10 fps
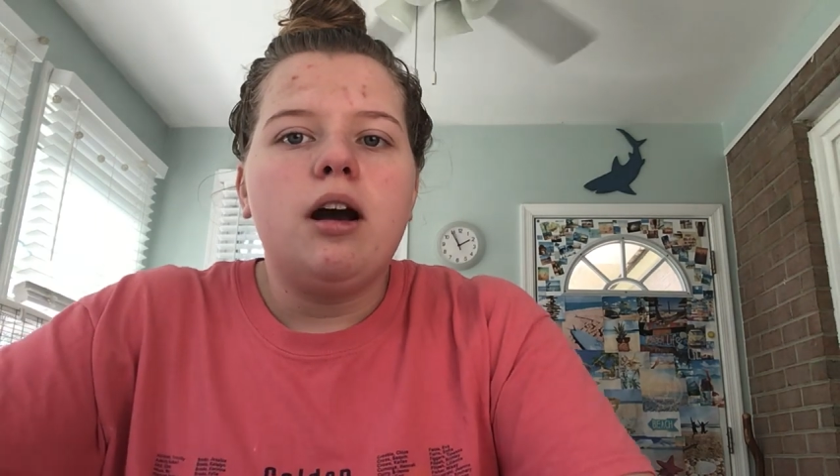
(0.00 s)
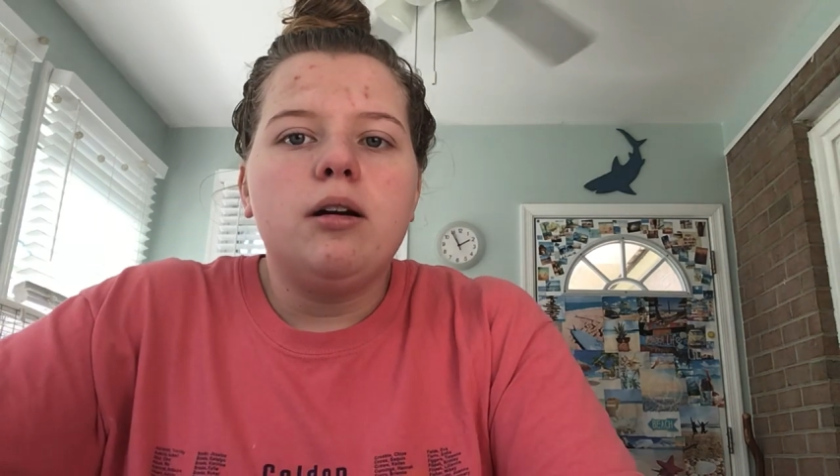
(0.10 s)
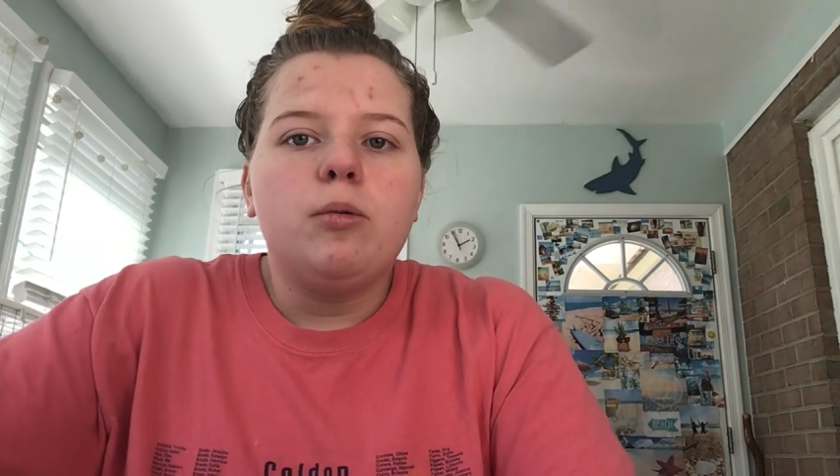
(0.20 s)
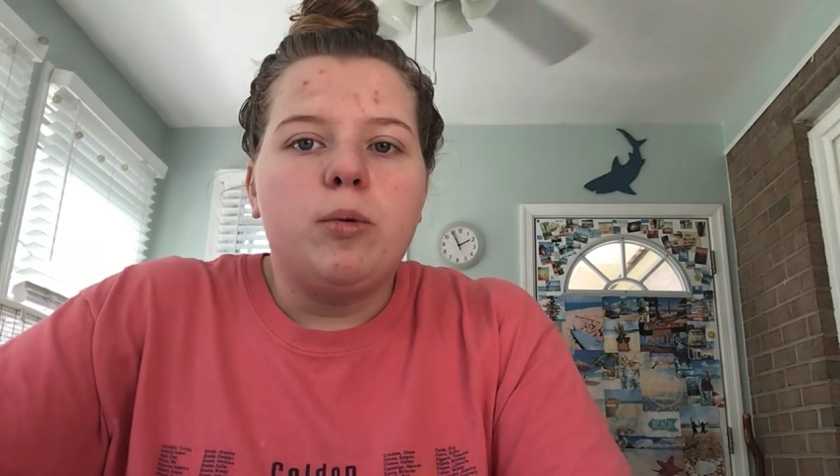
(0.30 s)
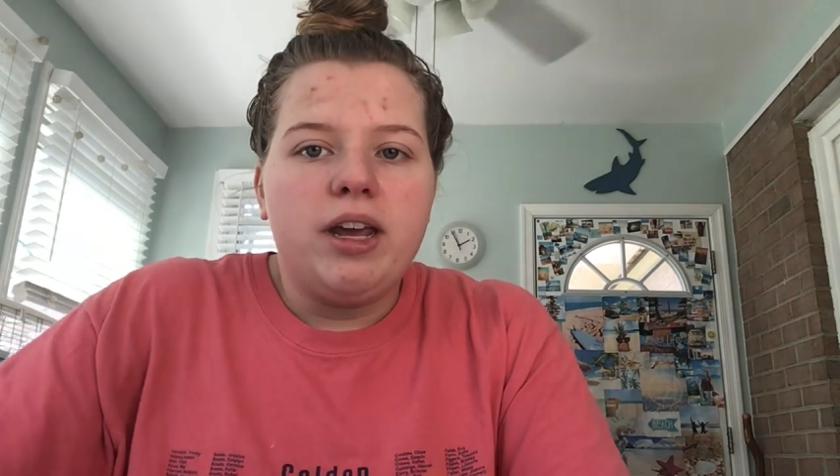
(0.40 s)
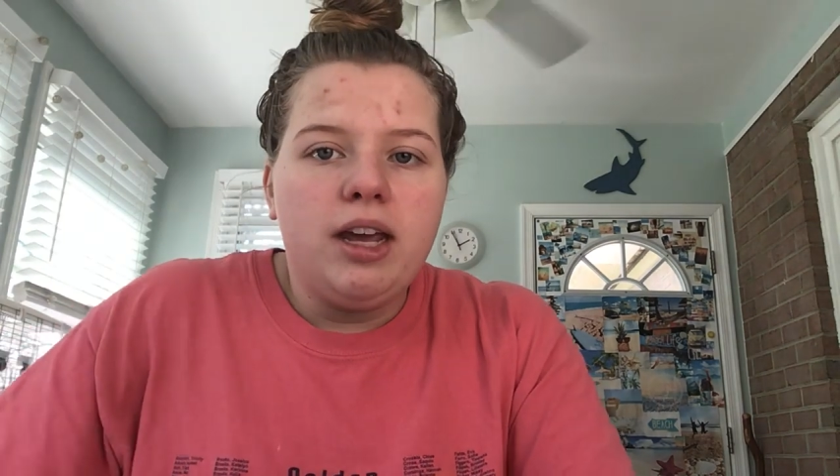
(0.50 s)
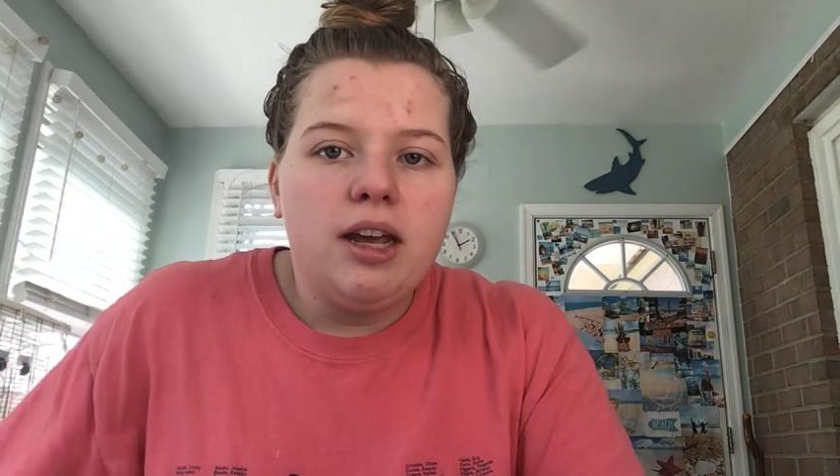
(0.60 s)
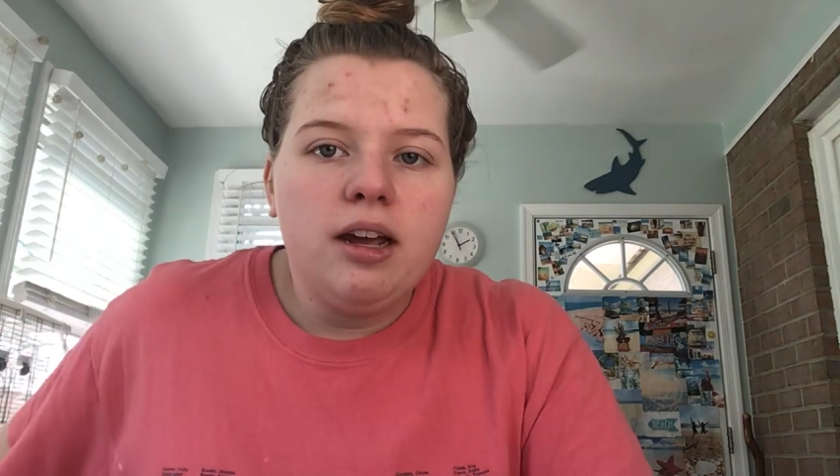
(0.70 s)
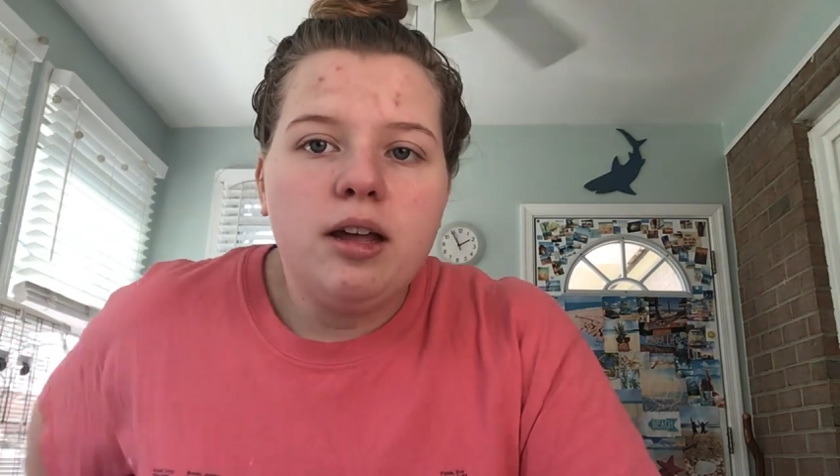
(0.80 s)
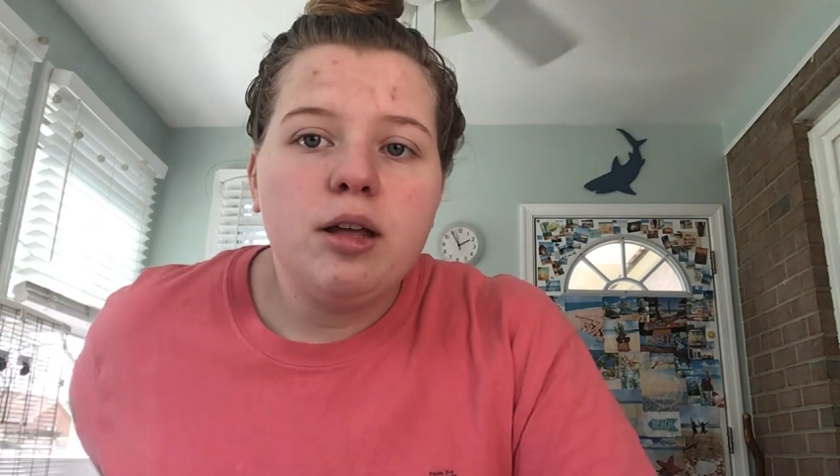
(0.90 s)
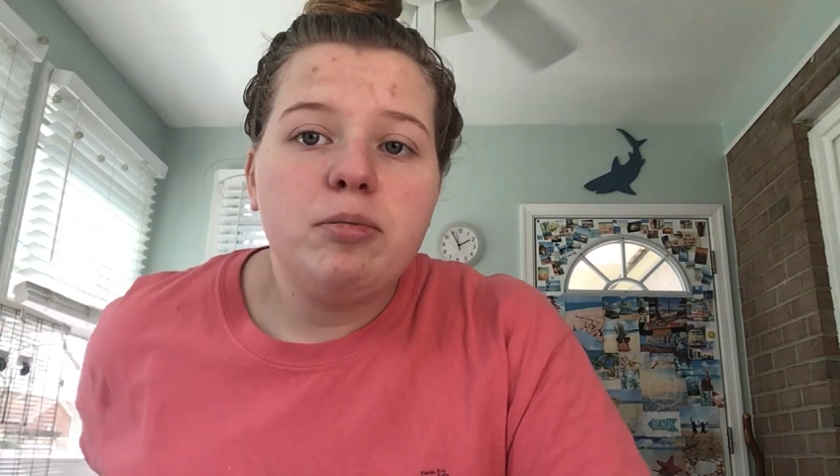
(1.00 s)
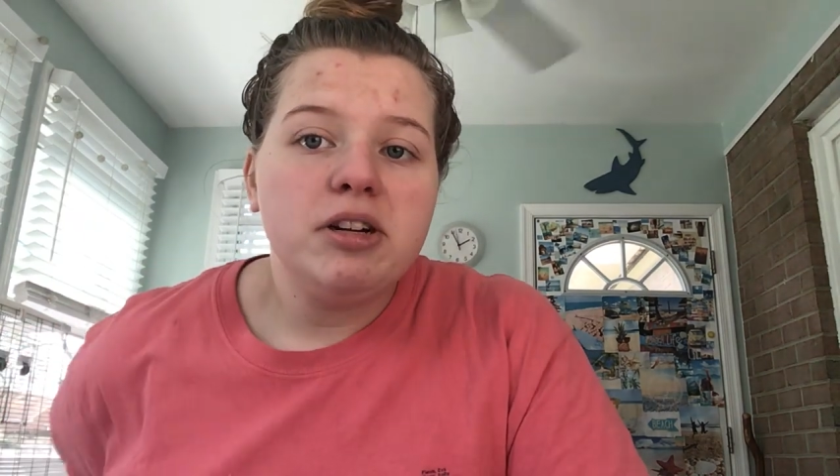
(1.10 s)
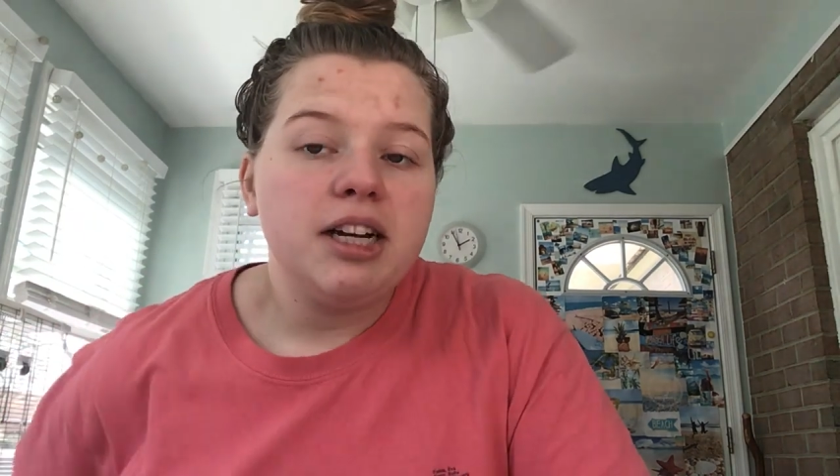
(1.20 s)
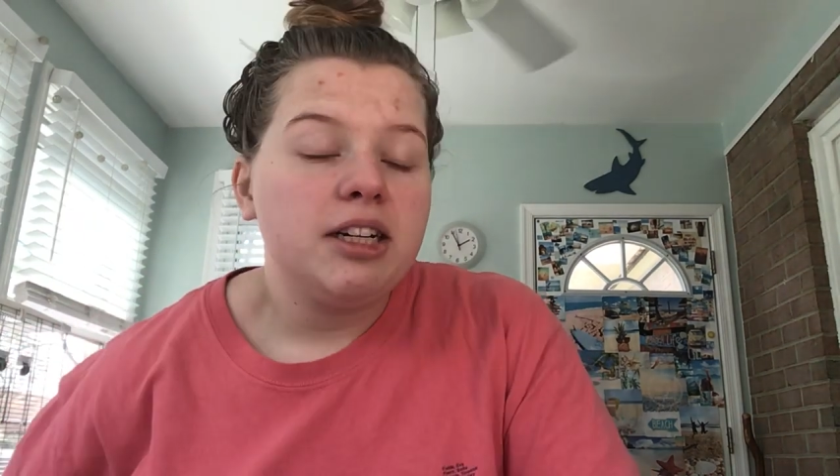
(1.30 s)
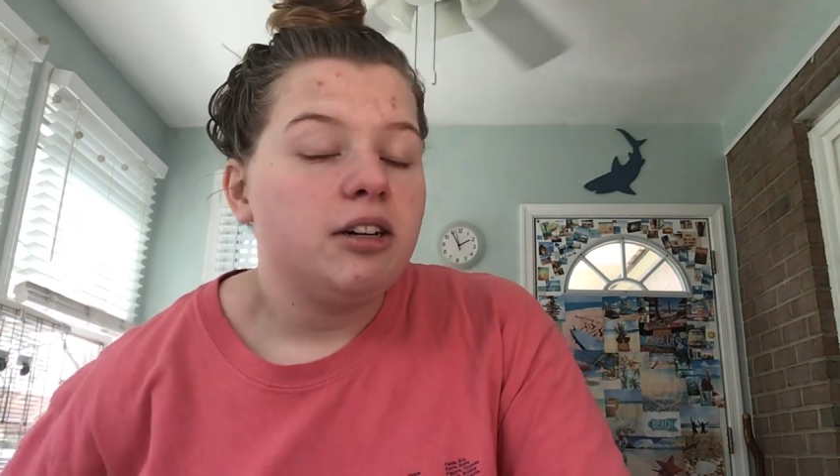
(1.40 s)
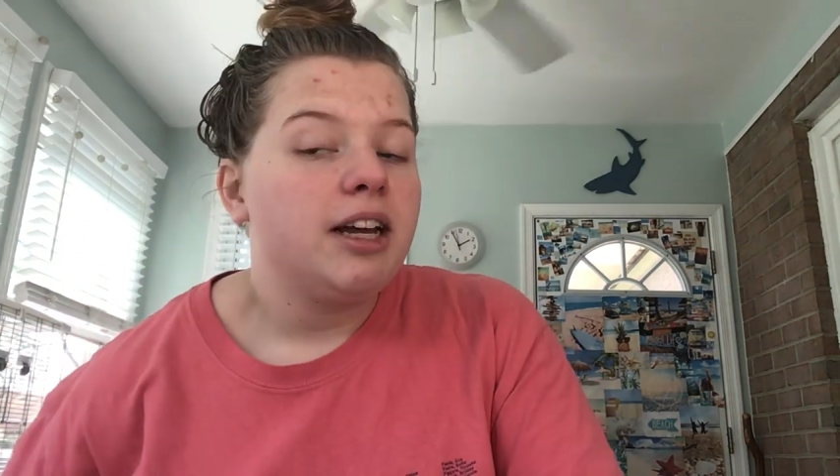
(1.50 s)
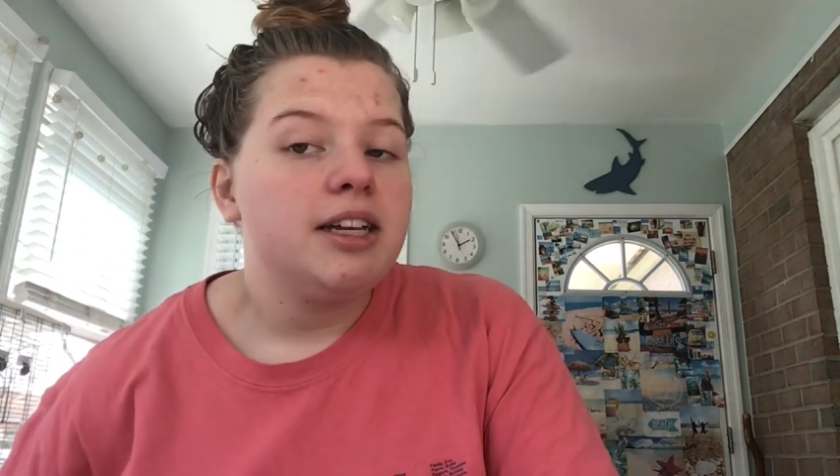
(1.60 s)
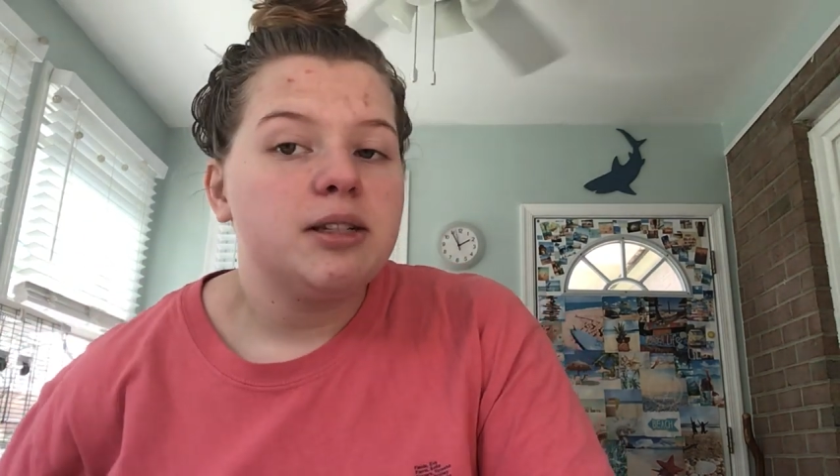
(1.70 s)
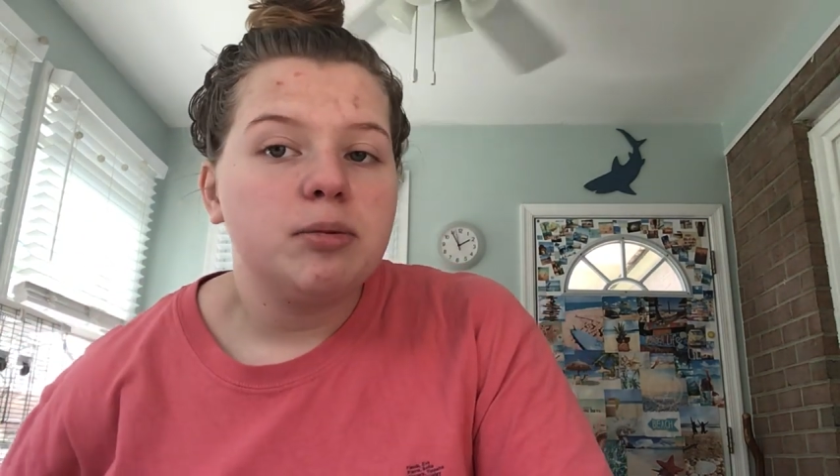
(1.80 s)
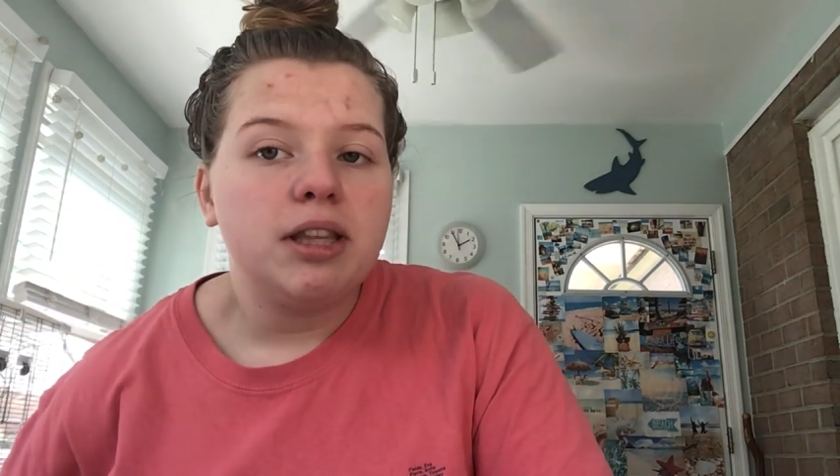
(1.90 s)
we protect our guests with